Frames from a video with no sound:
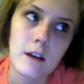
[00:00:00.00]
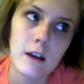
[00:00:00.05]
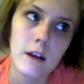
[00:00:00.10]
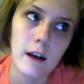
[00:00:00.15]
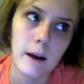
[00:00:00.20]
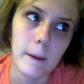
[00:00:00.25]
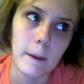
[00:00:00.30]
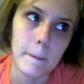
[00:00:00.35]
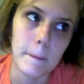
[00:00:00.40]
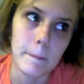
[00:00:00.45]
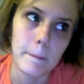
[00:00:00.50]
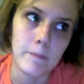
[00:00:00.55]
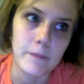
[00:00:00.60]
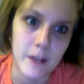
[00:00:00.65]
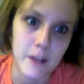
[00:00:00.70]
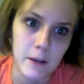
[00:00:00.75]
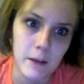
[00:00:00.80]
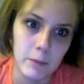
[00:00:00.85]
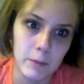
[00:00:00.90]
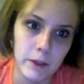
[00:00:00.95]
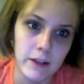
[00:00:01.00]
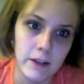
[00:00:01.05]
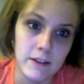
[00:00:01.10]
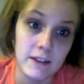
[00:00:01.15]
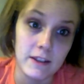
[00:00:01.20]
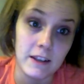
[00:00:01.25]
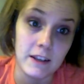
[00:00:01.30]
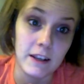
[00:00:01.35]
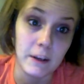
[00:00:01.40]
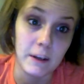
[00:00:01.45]
um, take place
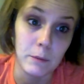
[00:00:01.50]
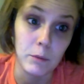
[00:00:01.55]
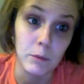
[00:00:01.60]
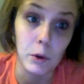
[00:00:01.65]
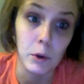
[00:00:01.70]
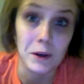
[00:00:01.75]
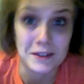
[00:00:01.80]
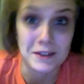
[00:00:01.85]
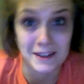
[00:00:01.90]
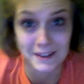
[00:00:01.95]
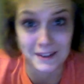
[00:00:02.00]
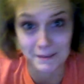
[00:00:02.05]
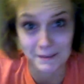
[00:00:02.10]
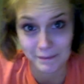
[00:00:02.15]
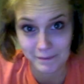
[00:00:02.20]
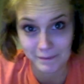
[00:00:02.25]
in a prison.